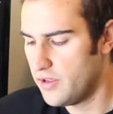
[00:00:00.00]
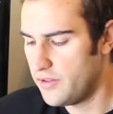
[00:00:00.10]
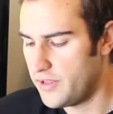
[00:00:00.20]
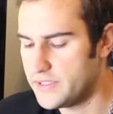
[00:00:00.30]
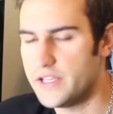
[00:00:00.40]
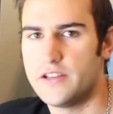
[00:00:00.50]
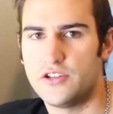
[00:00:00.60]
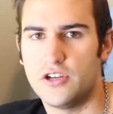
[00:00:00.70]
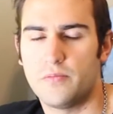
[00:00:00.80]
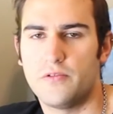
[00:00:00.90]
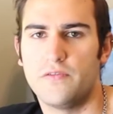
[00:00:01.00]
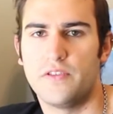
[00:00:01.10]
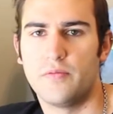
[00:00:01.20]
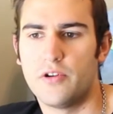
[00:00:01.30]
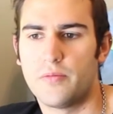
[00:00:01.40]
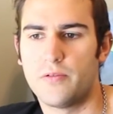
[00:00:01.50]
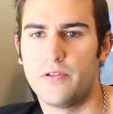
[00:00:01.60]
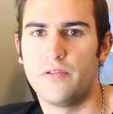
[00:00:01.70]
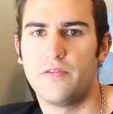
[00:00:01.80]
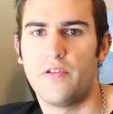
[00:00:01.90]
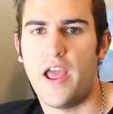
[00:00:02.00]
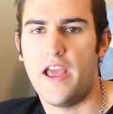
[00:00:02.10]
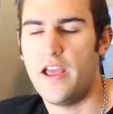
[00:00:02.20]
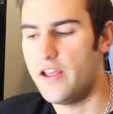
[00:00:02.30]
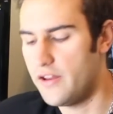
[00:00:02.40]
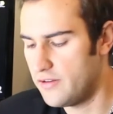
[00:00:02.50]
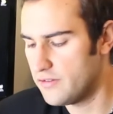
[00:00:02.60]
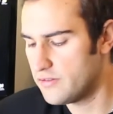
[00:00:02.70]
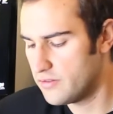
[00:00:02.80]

They say they're shockproof, they're waterproof, and